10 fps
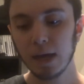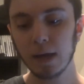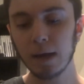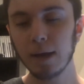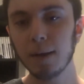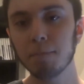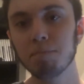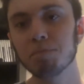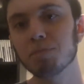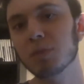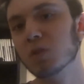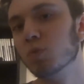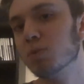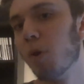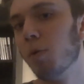This
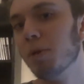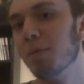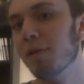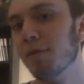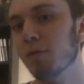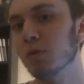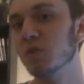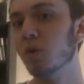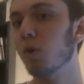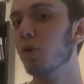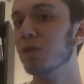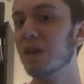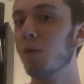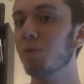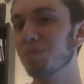one's probably my favorite song on
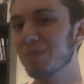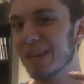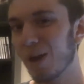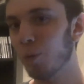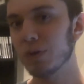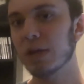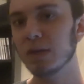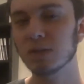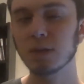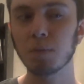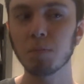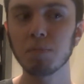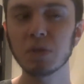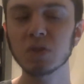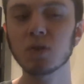the album nowadays.
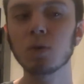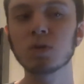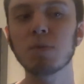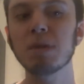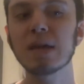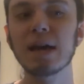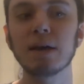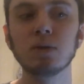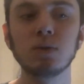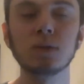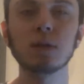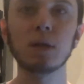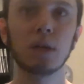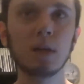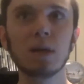This song to me has
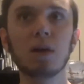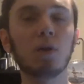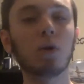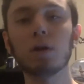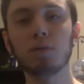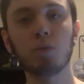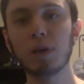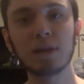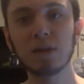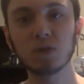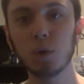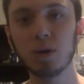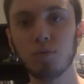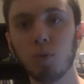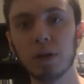a lot of great things
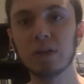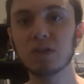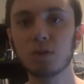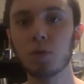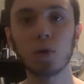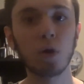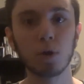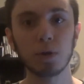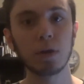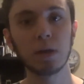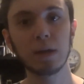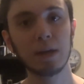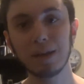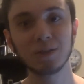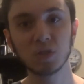going for it. It's another
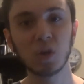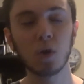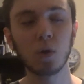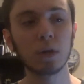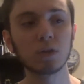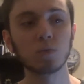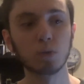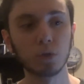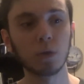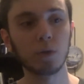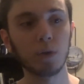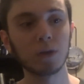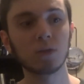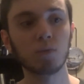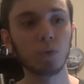hard-hitting song. It's real
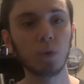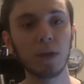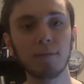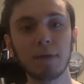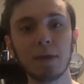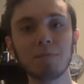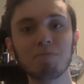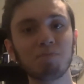aggressive, real heavy.